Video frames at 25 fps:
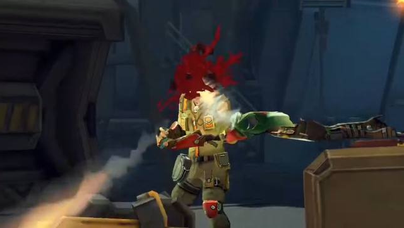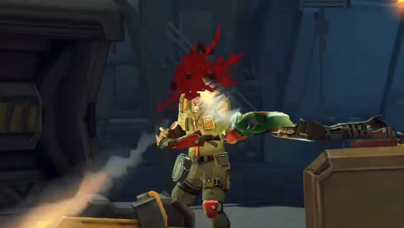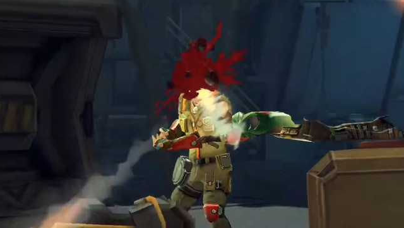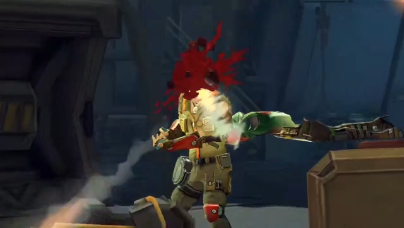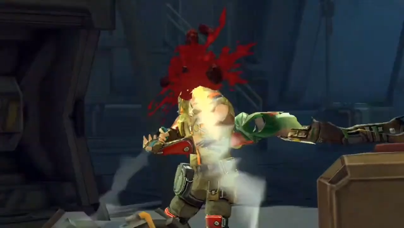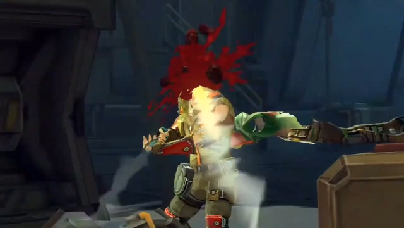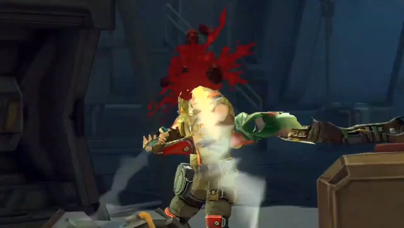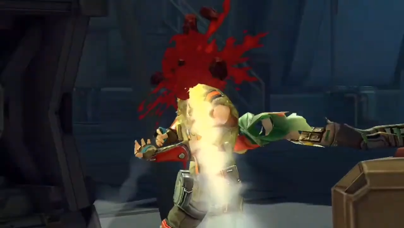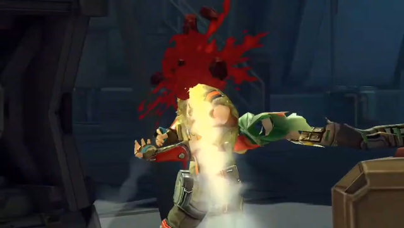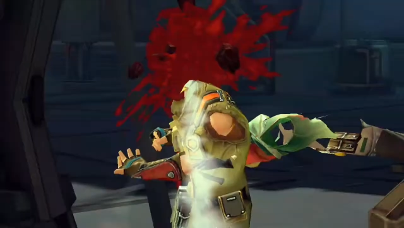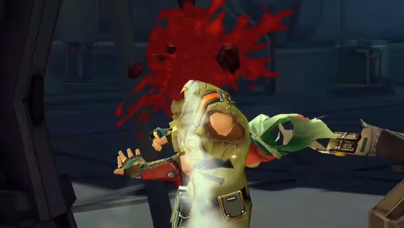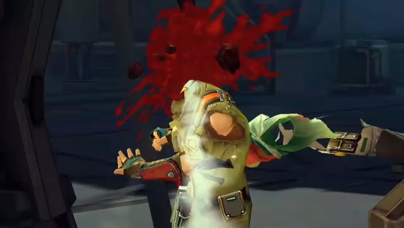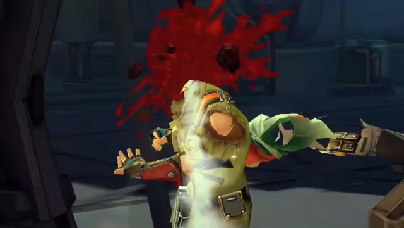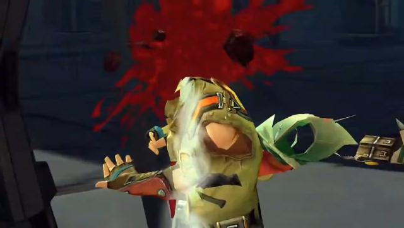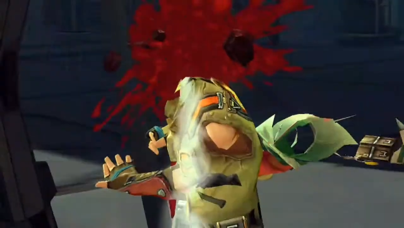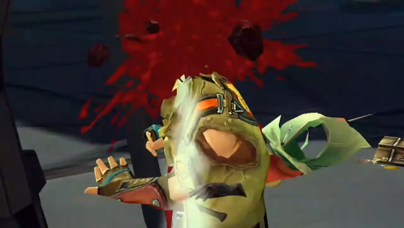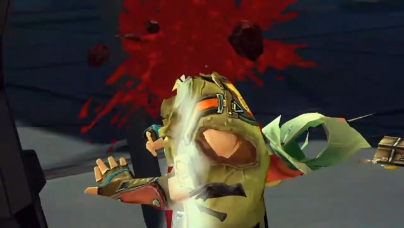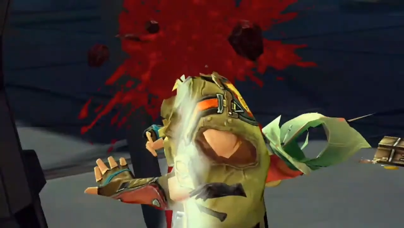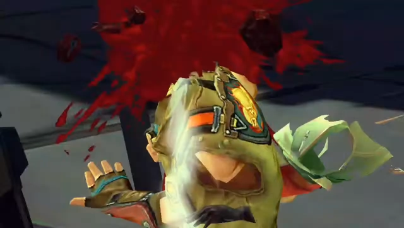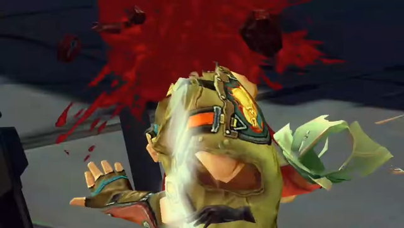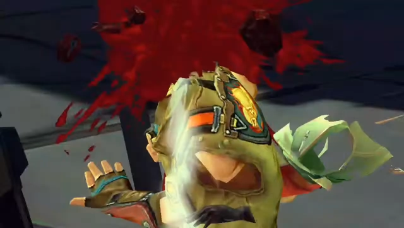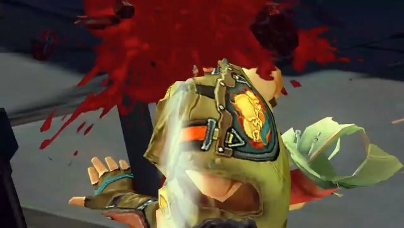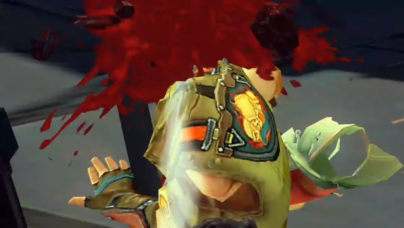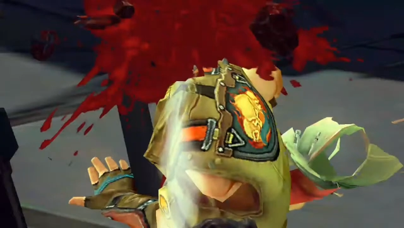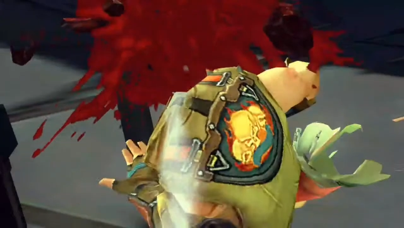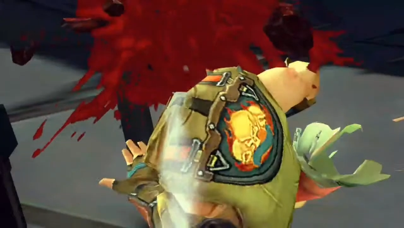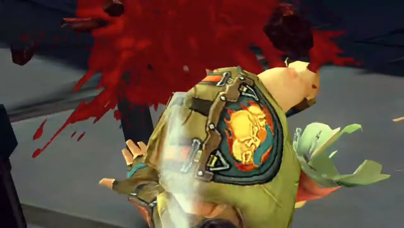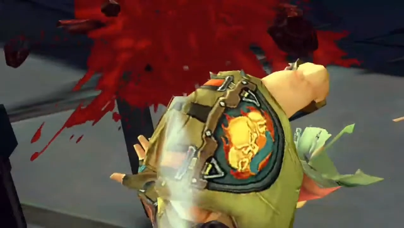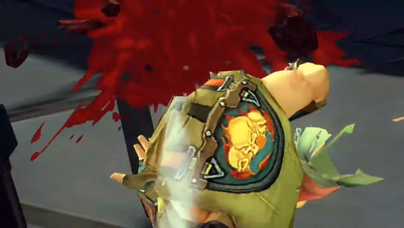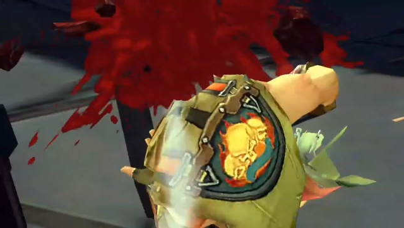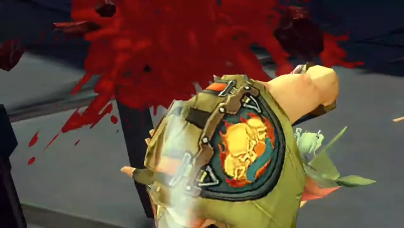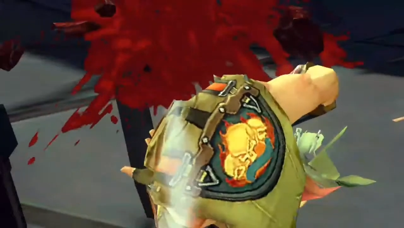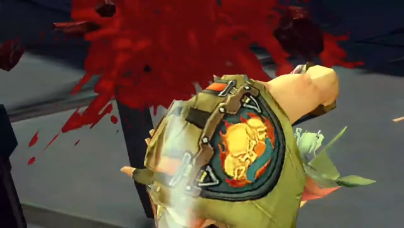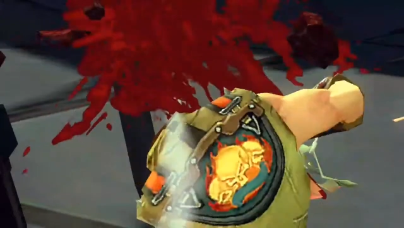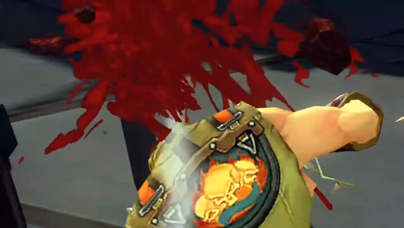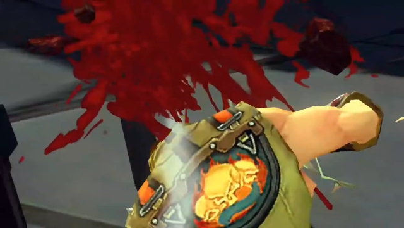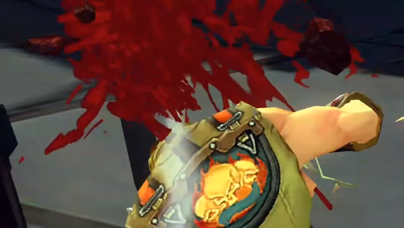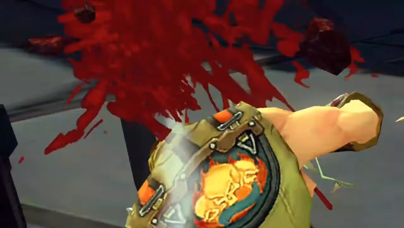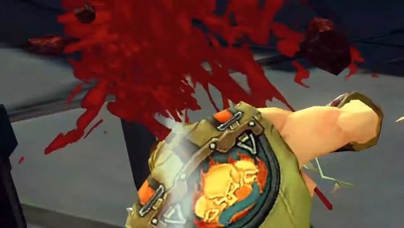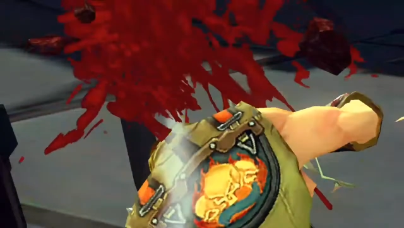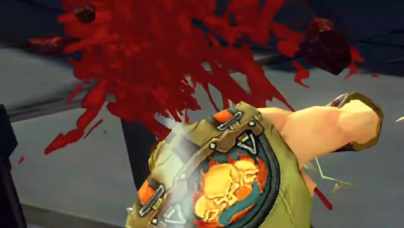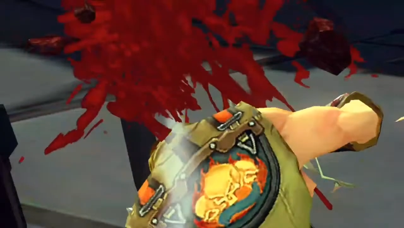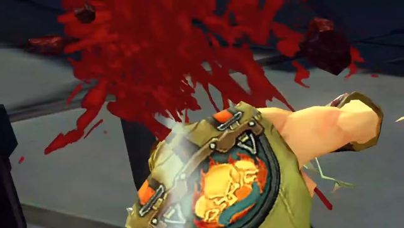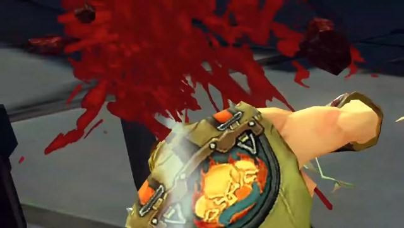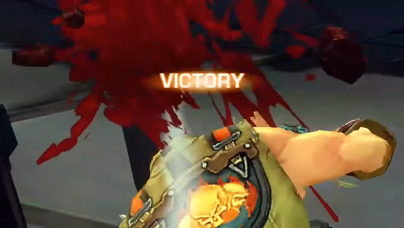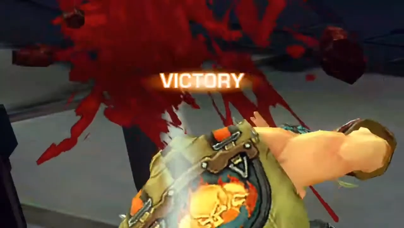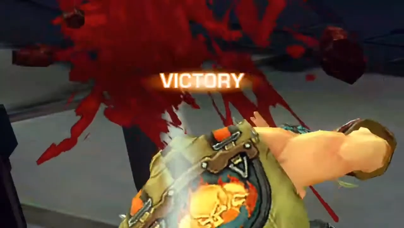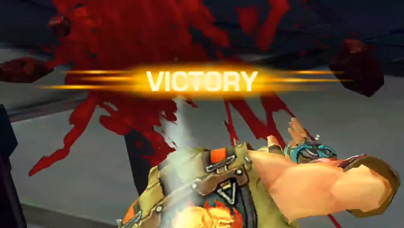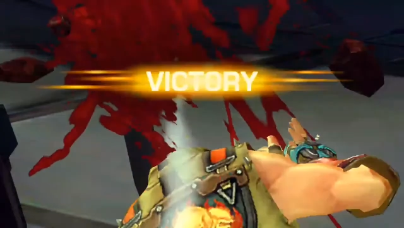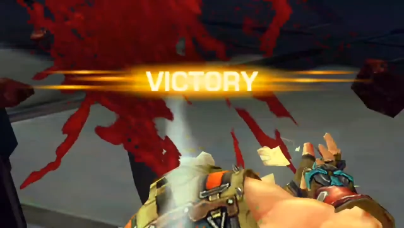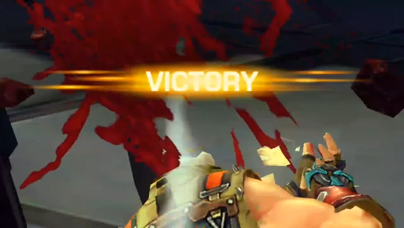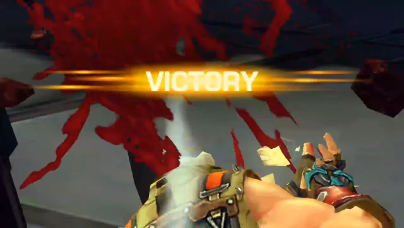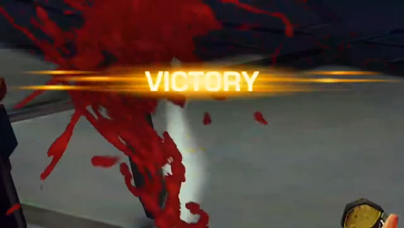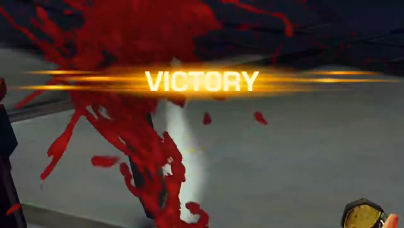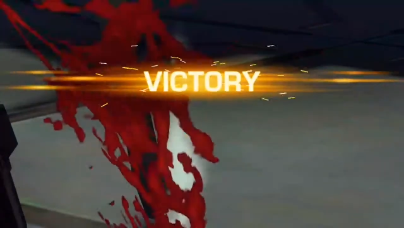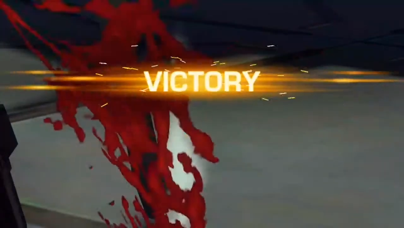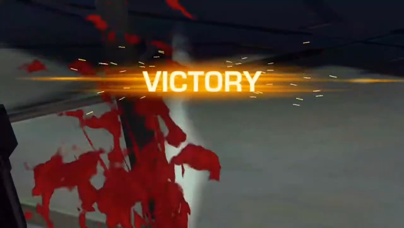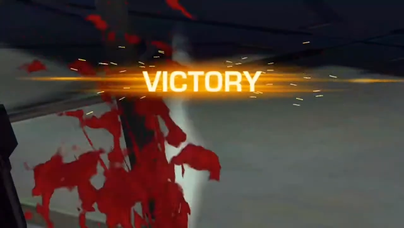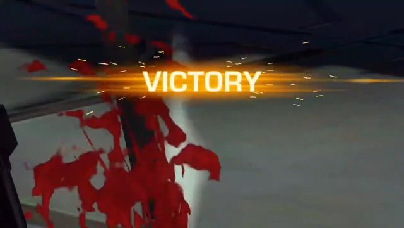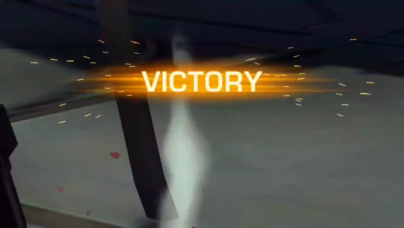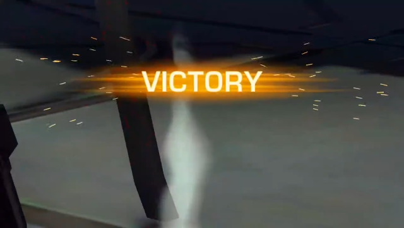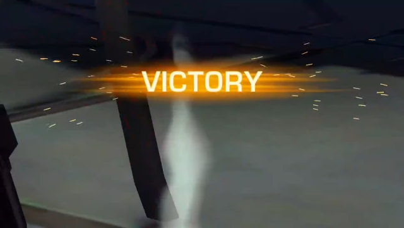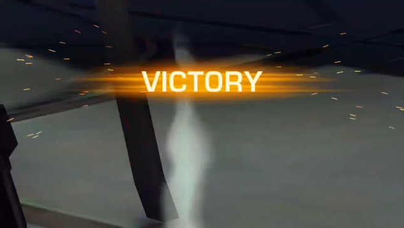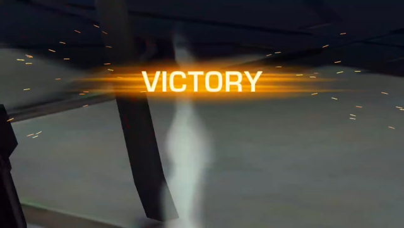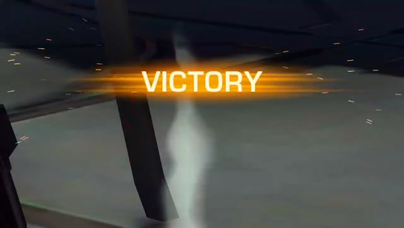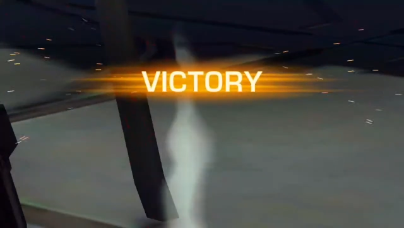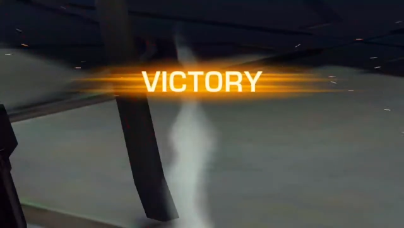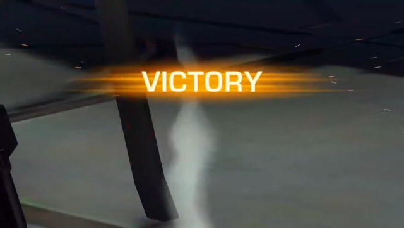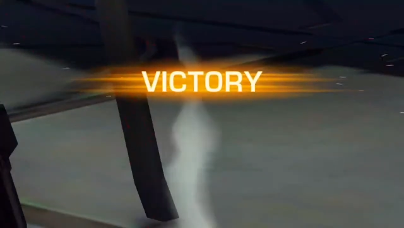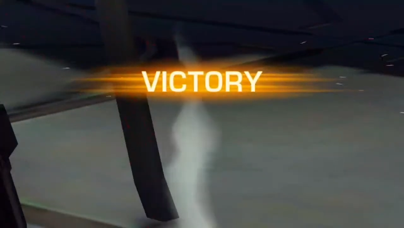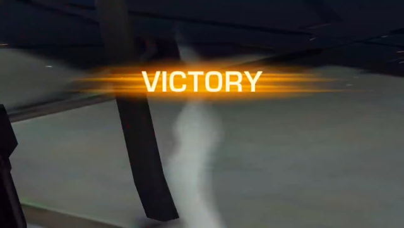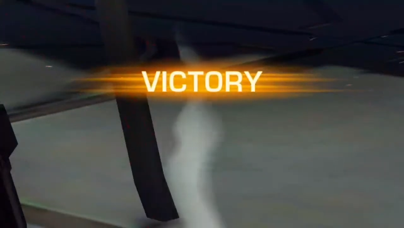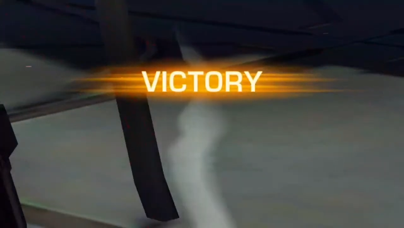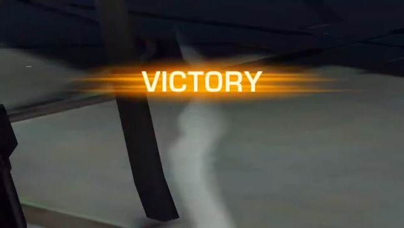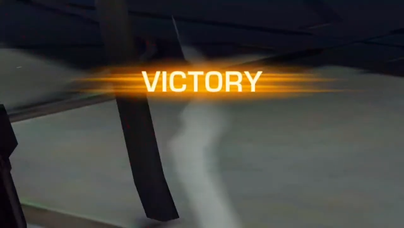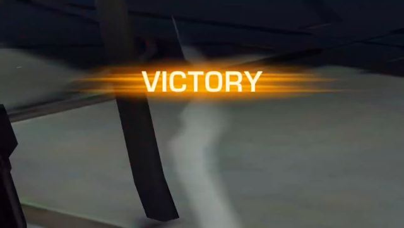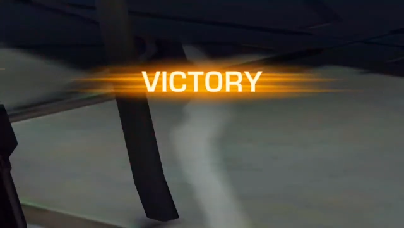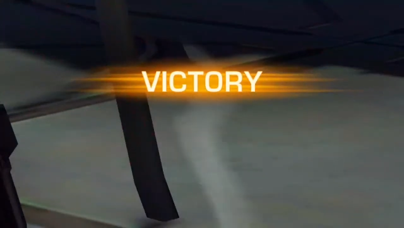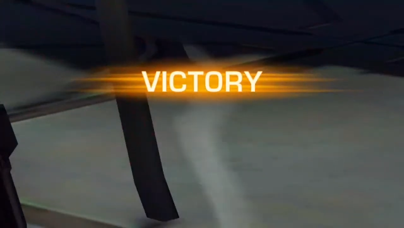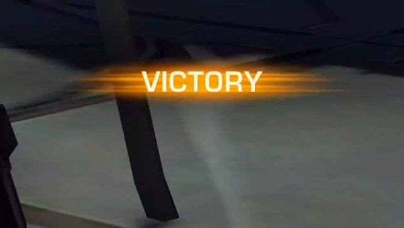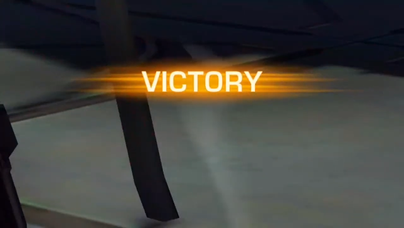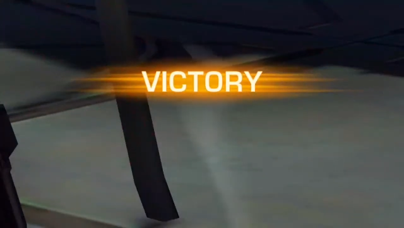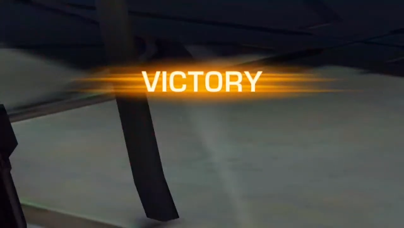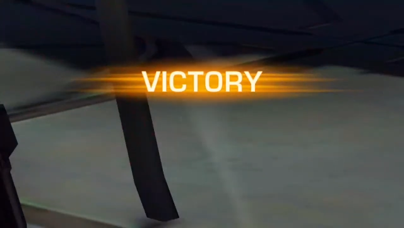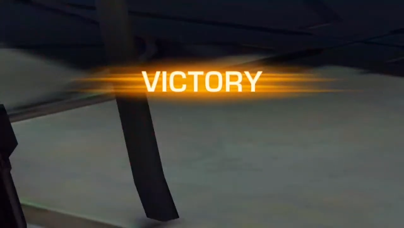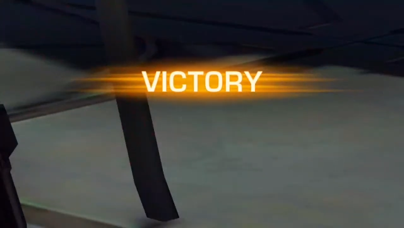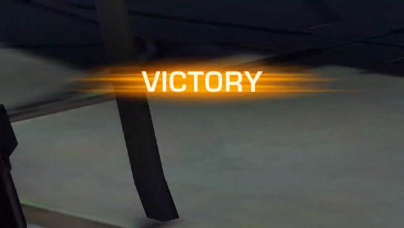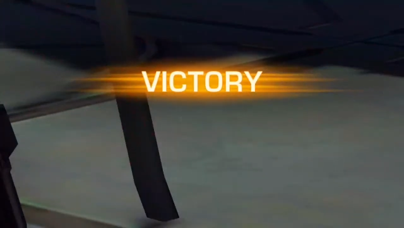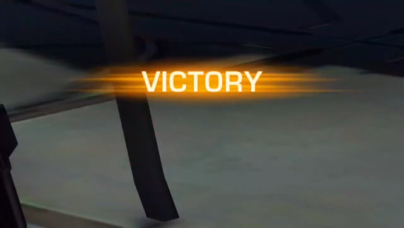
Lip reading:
[unreadable: no face in view]